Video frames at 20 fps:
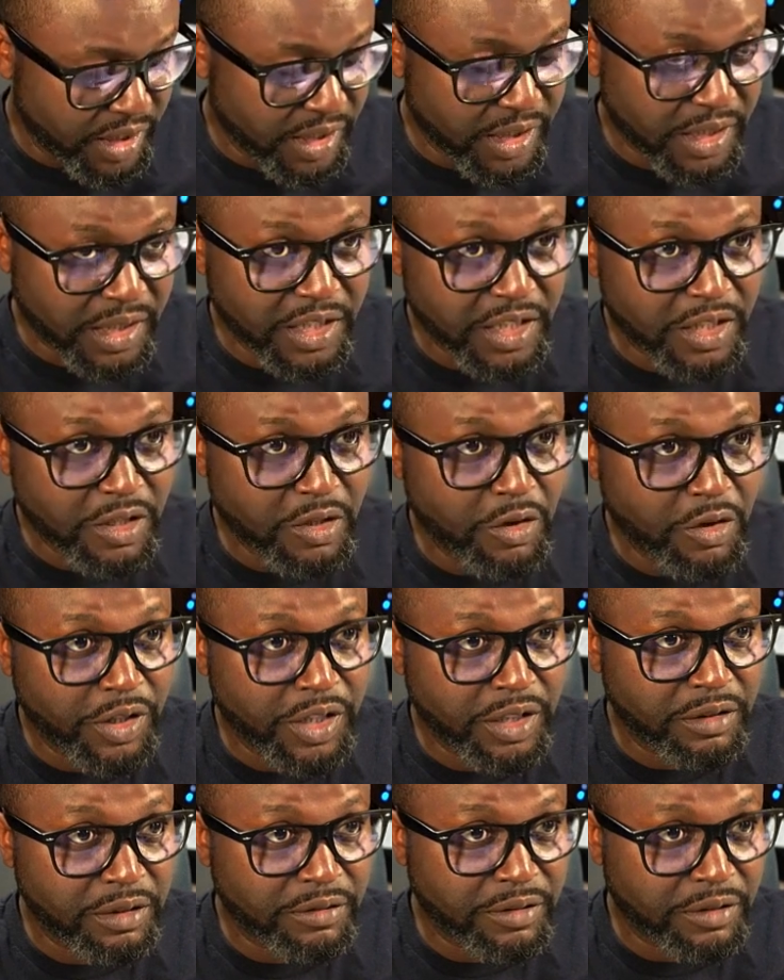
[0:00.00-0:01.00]
Let's just call
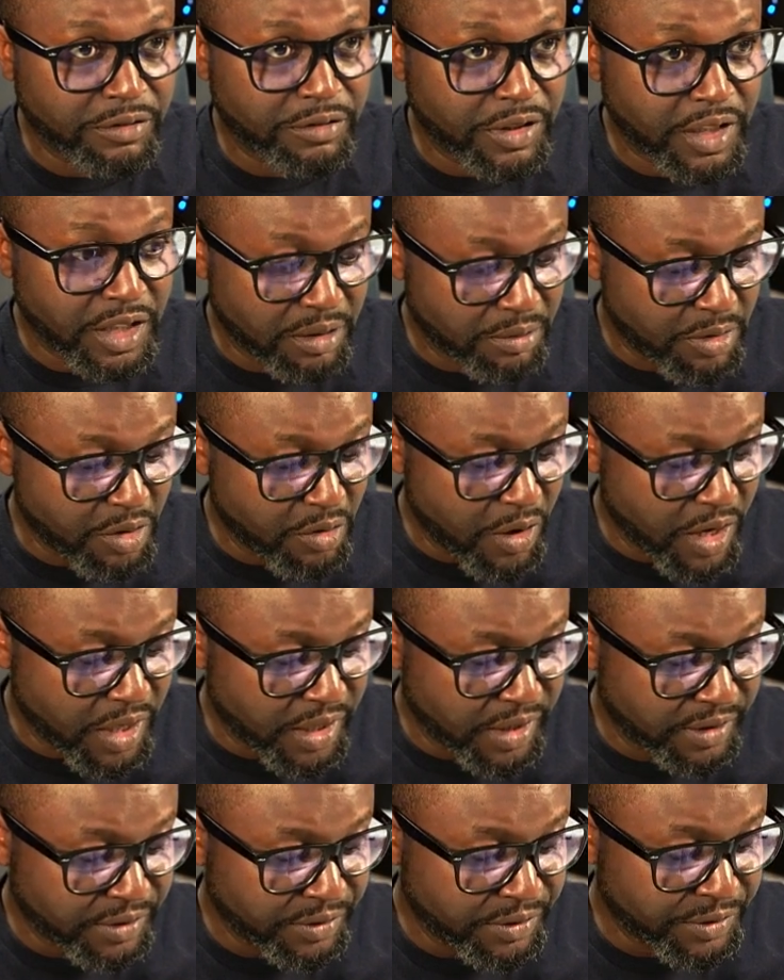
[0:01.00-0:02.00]
it VDB1.